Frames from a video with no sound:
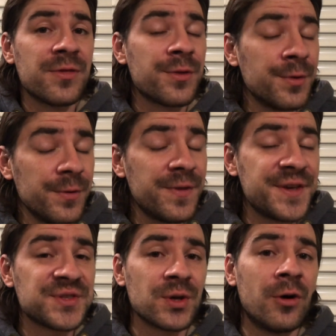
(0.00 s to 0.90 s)
through
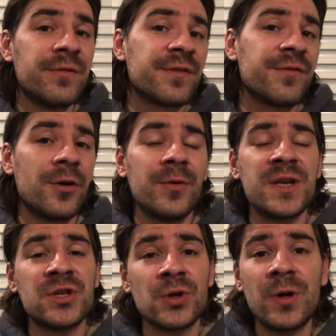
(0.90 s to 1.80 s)
this
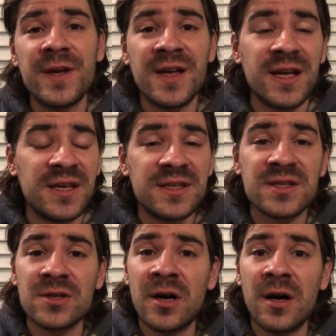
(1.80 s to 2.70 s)
overflowing joy that
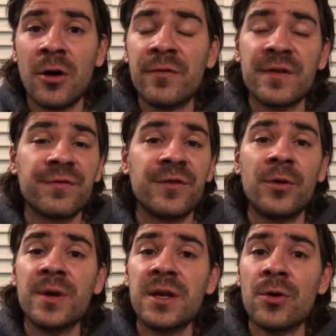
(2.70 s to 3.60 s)
is overflowing